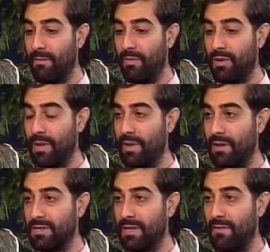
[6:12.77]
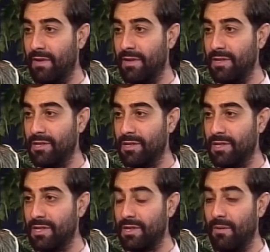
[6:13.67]
put them in unsafe conditions.
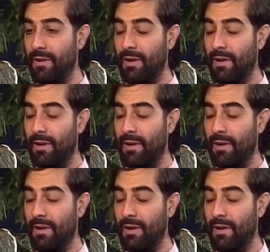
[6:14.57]
And so